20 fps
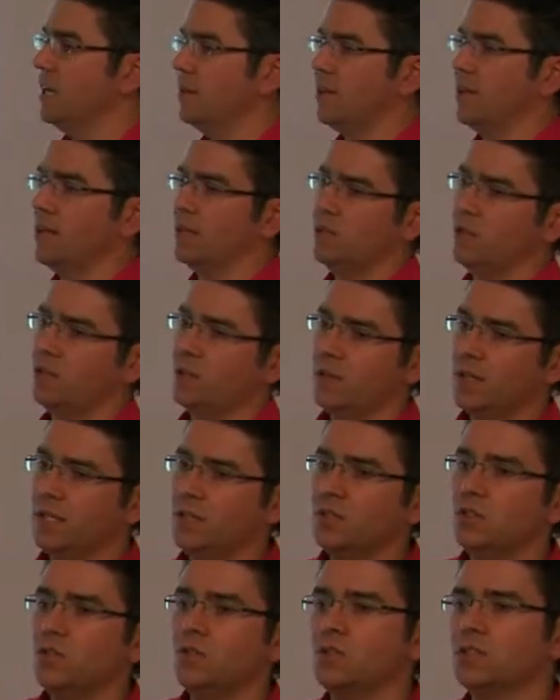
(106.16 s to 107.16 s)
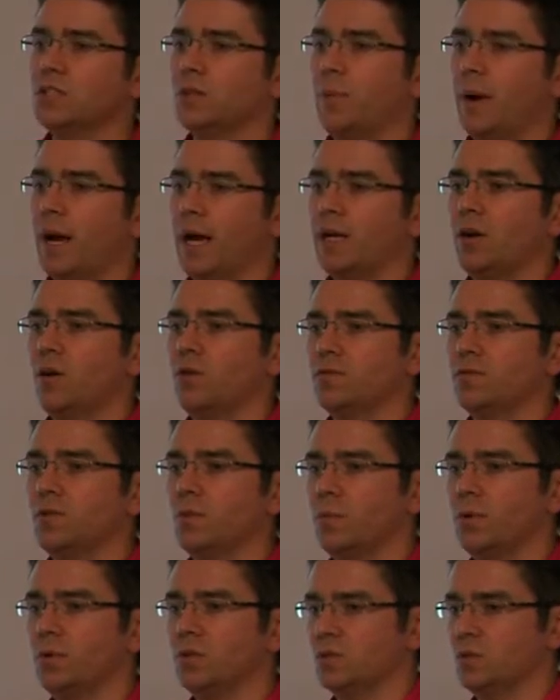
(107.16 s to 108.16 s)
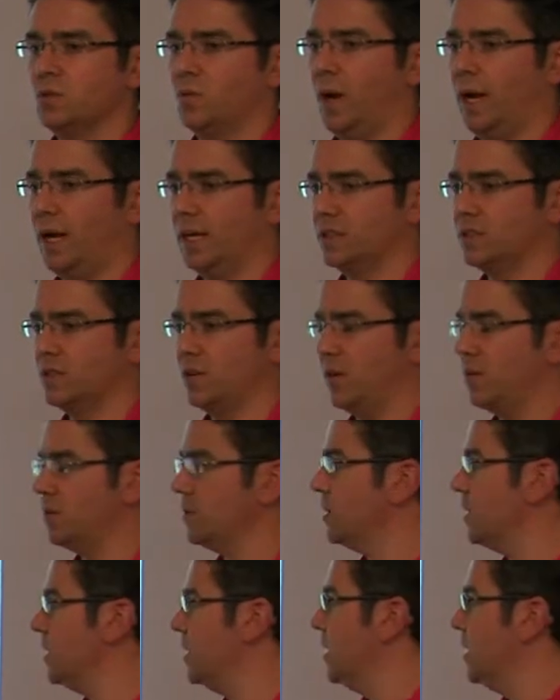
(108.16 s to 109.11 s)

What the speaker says: that you can then use to pay off your personal house loan.